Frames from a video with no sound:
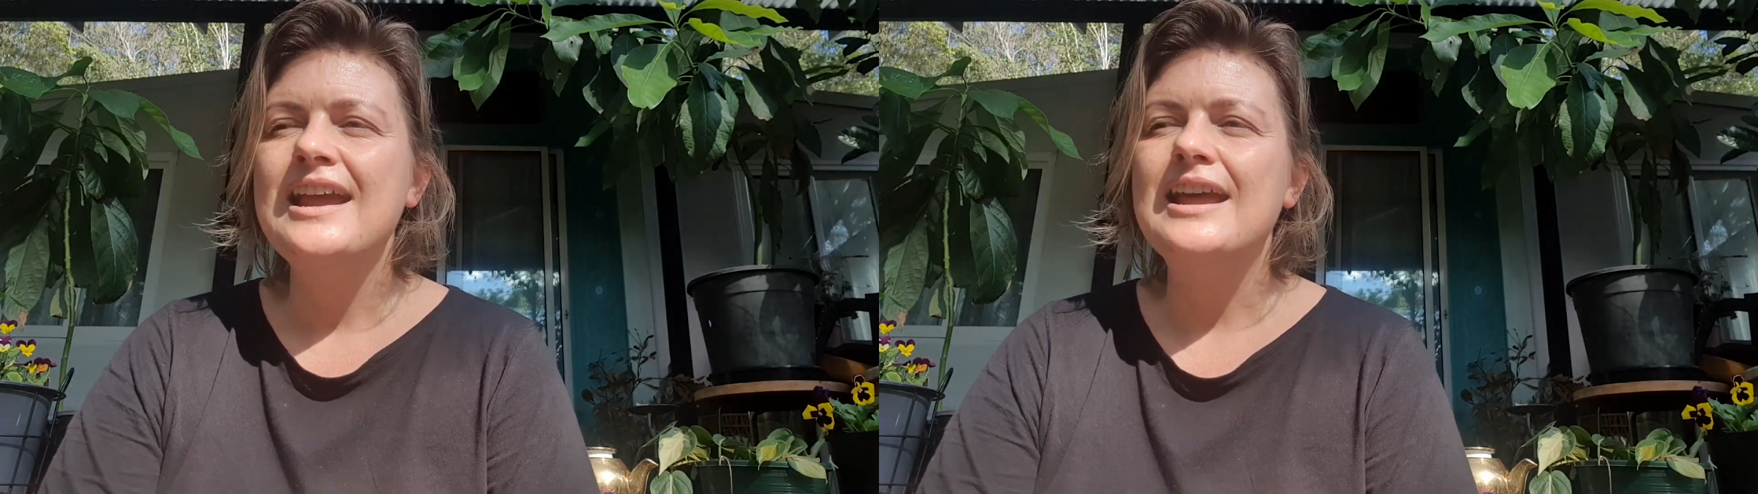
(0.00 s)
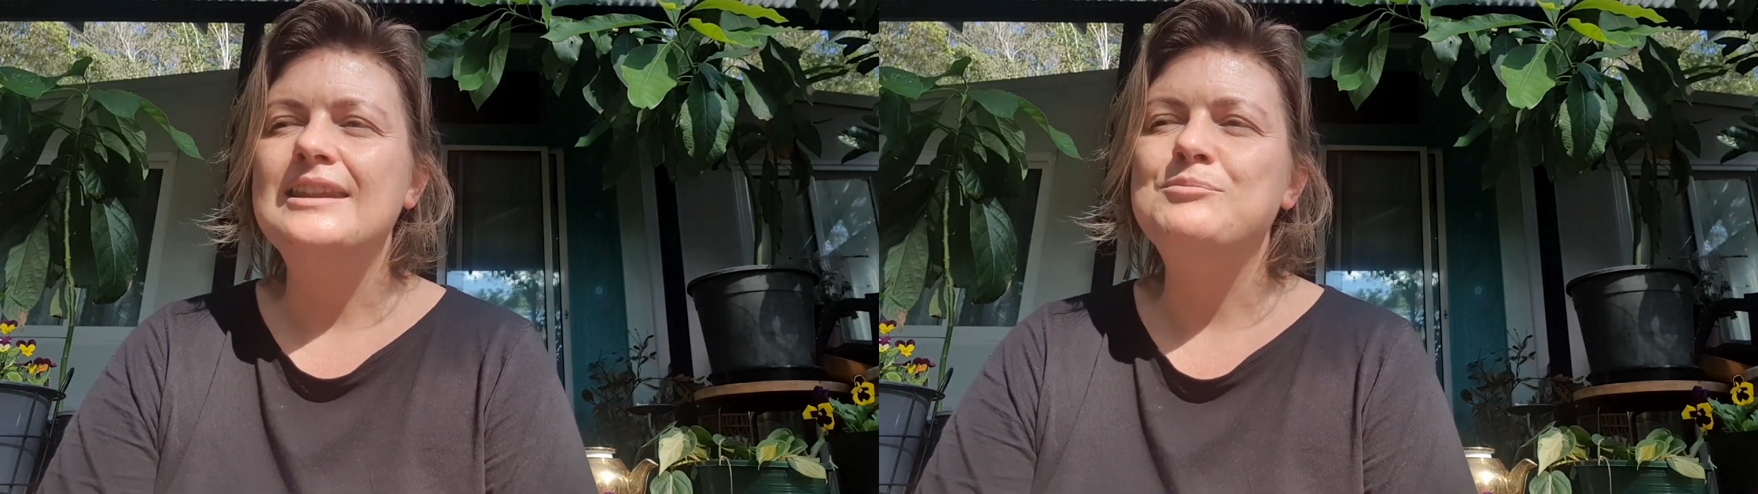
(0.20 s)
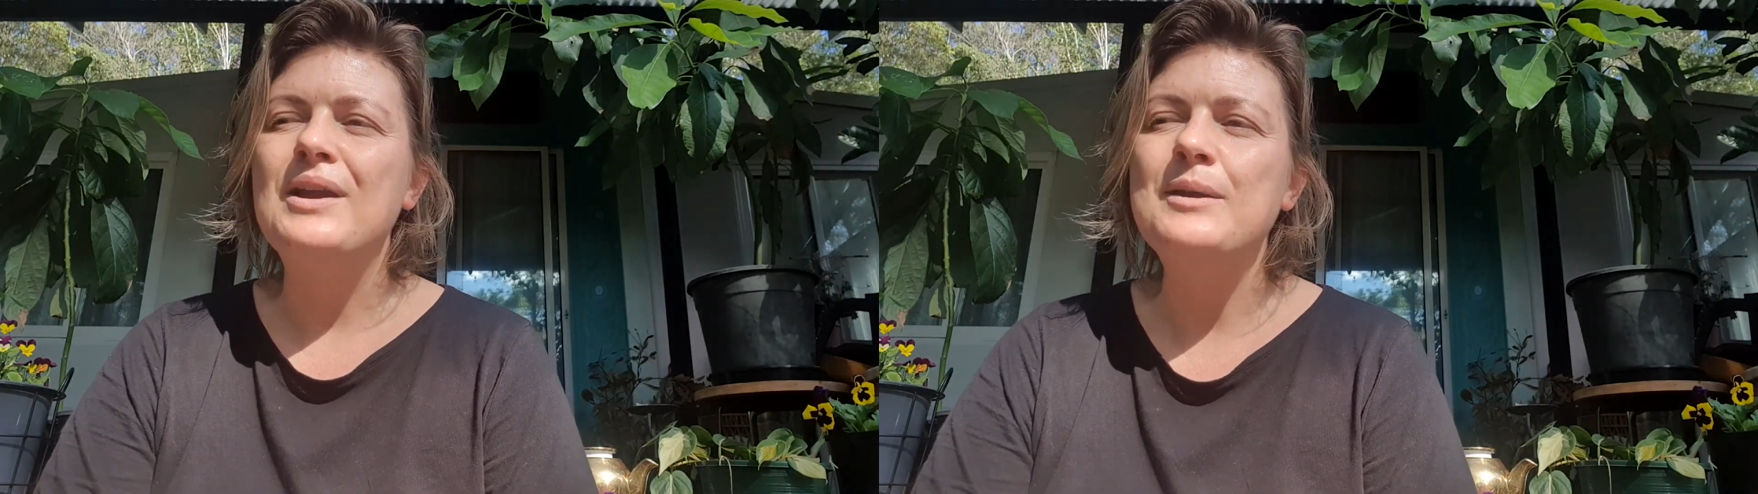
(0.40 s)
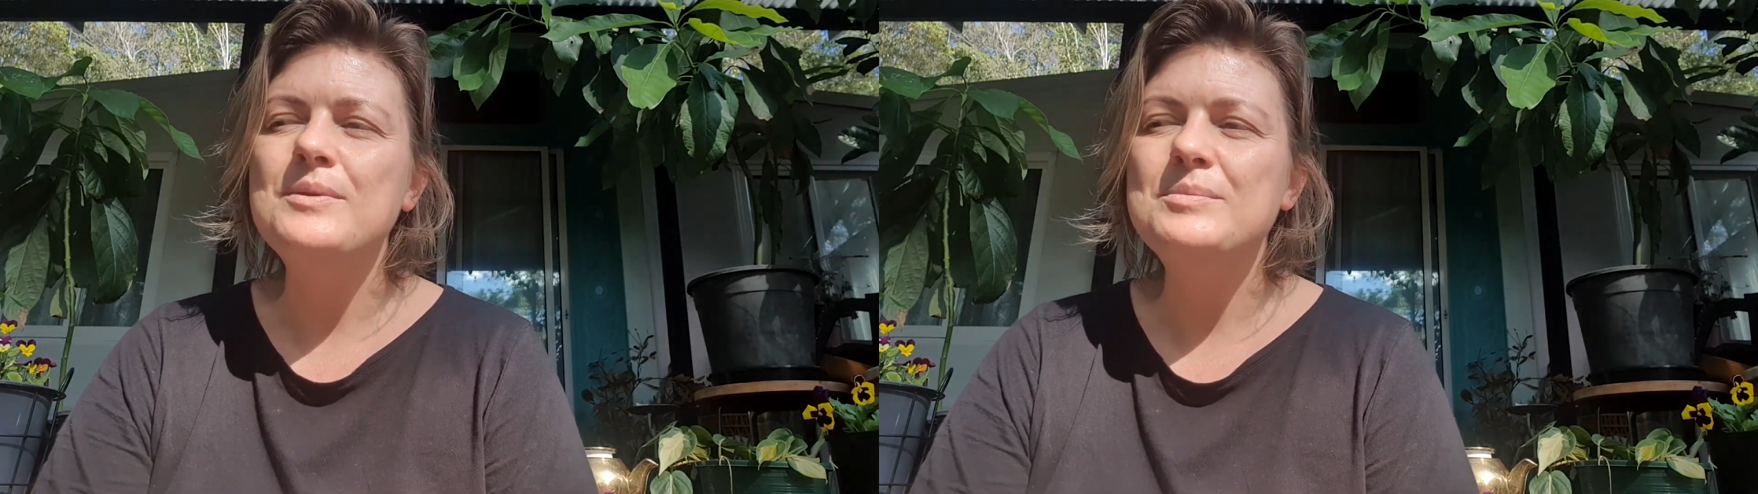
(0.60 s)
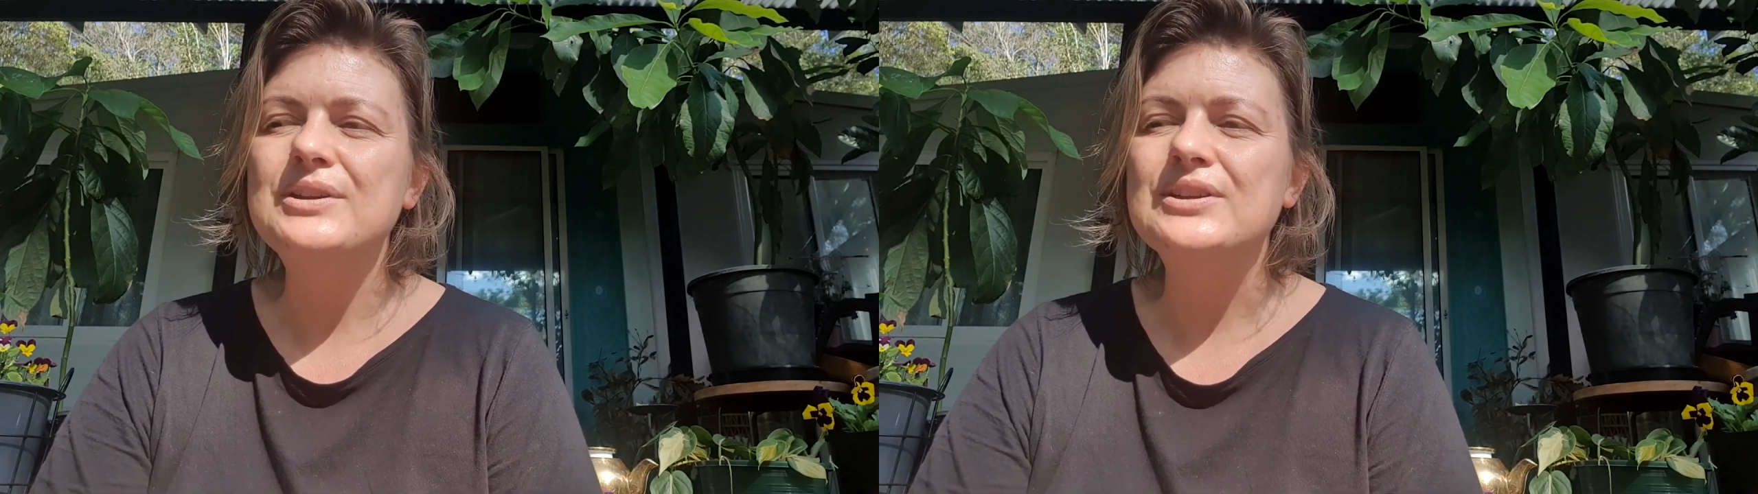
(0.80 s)
And
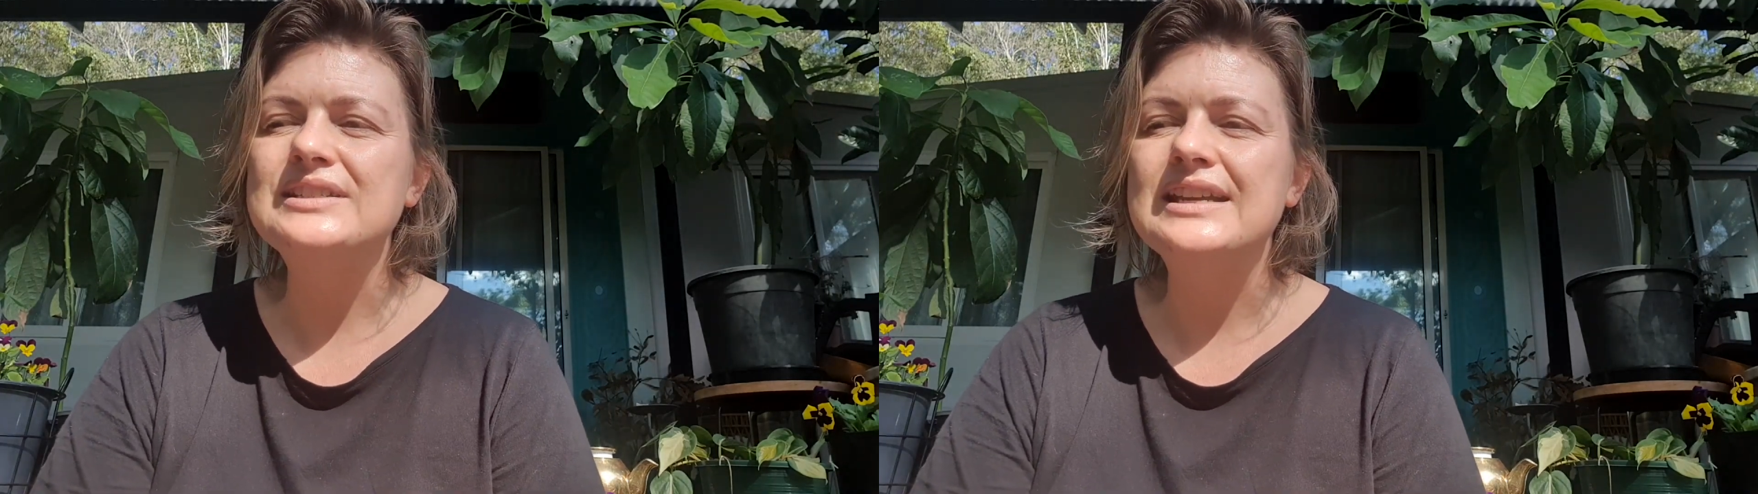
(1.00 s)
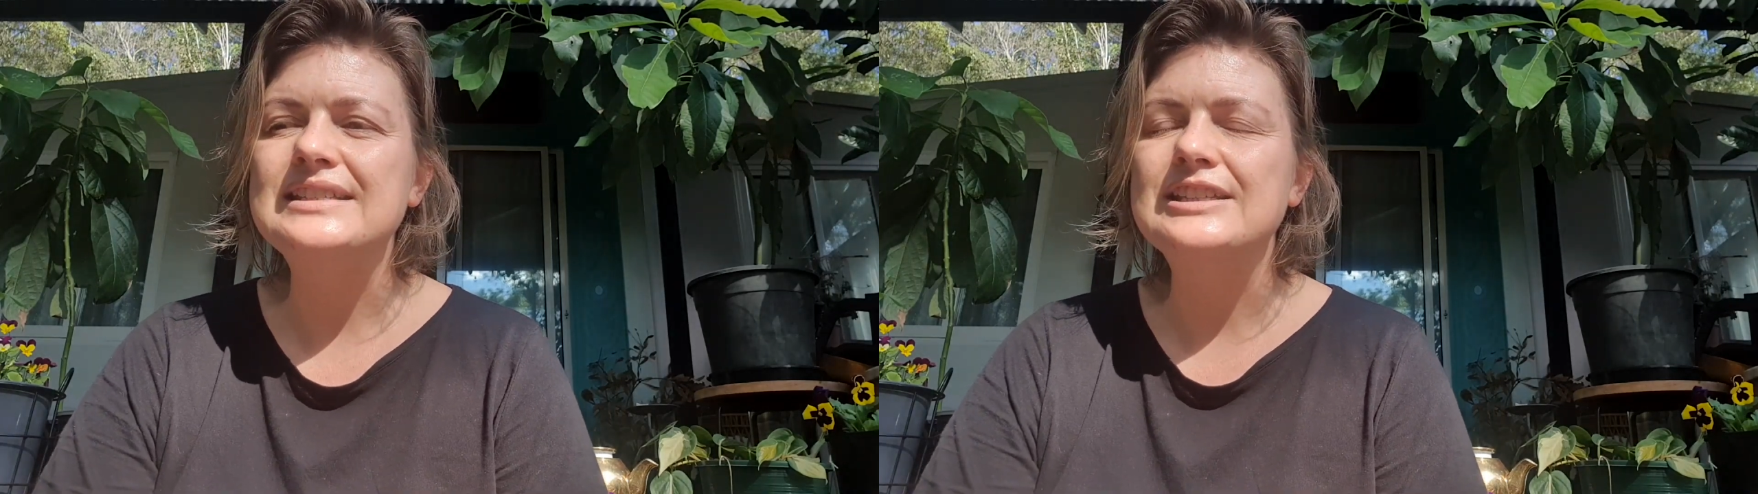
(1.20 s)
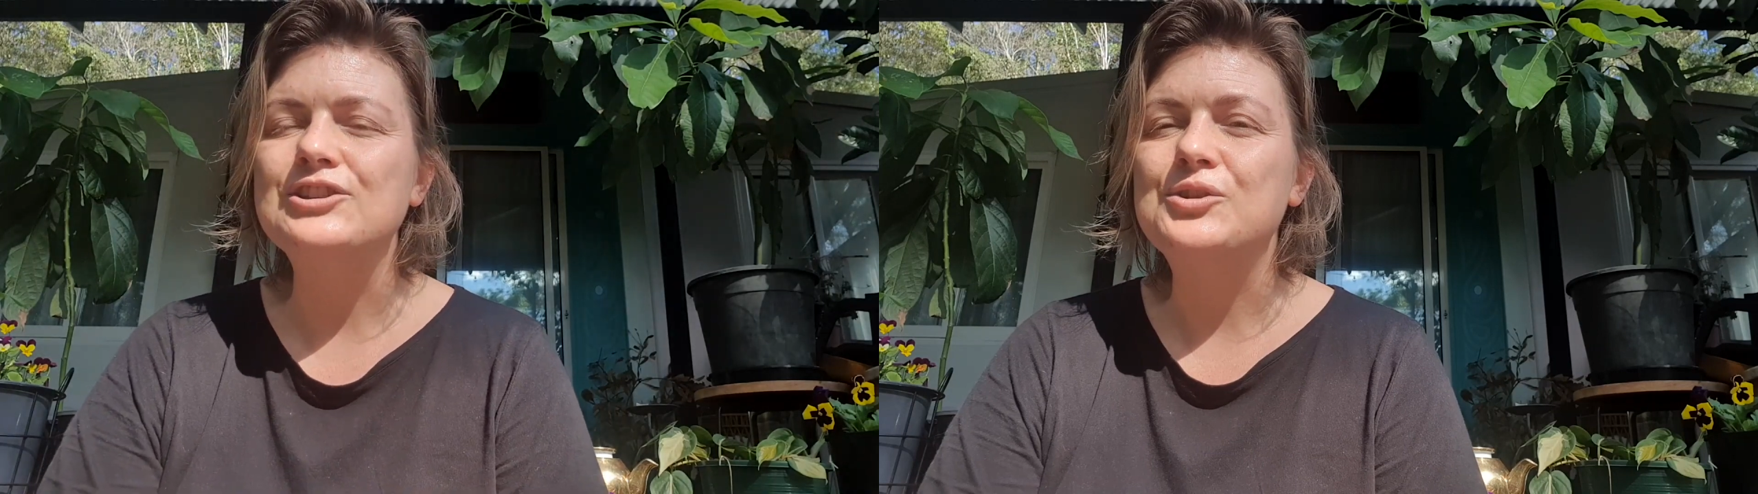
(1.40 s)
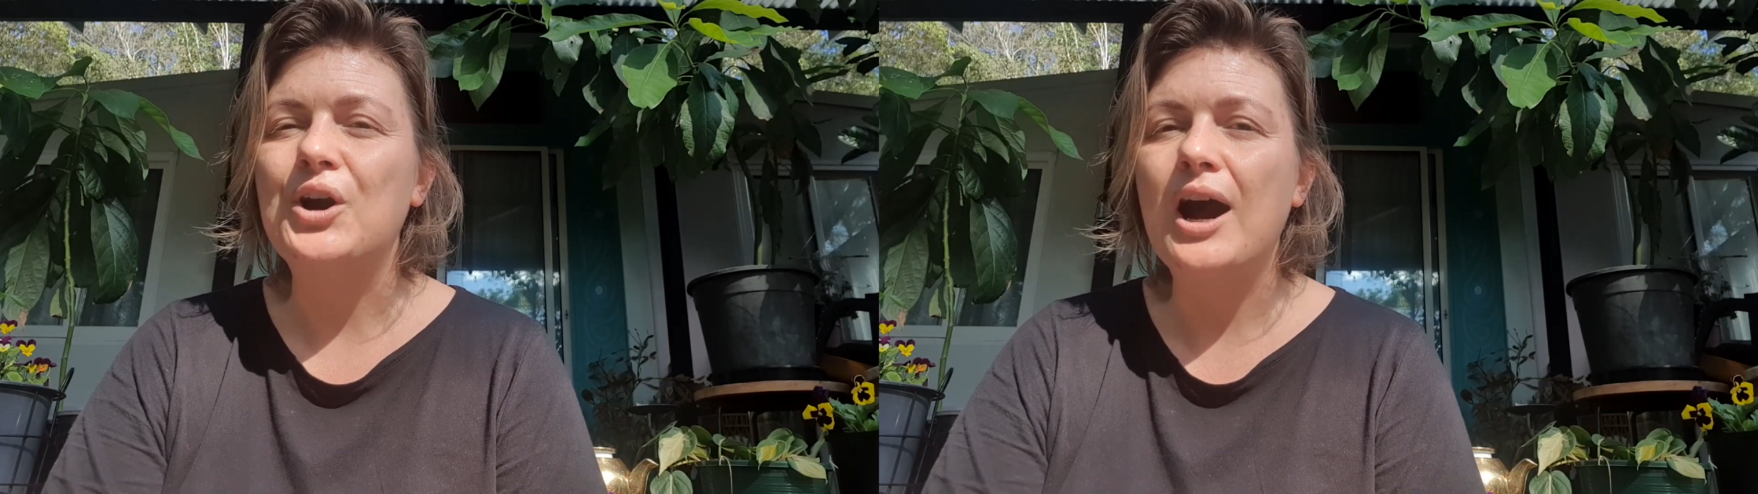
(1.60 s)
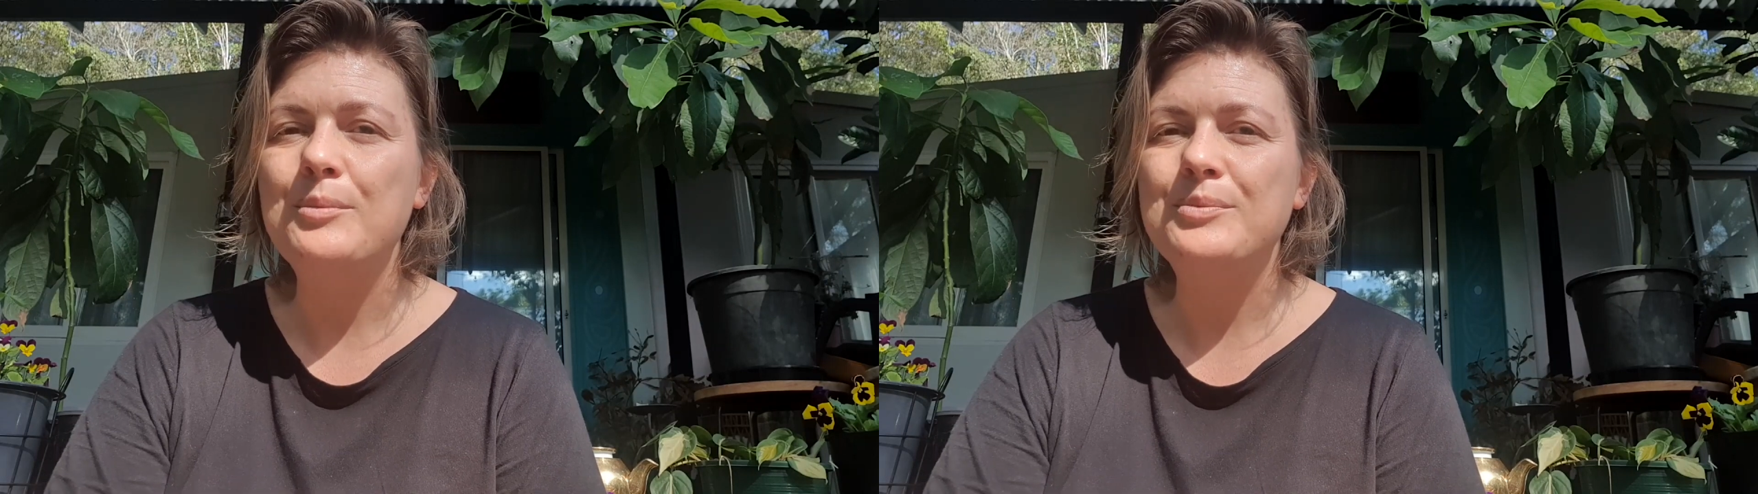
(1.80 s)
maybe because I didn't
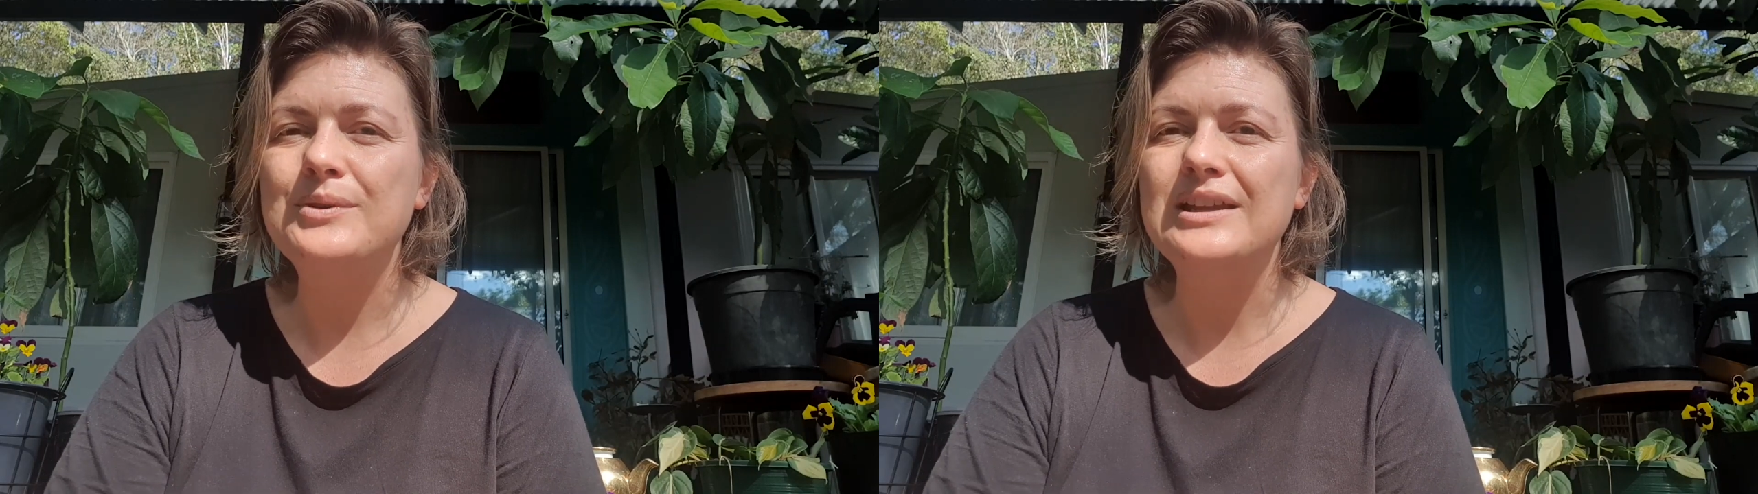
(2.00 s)
grow up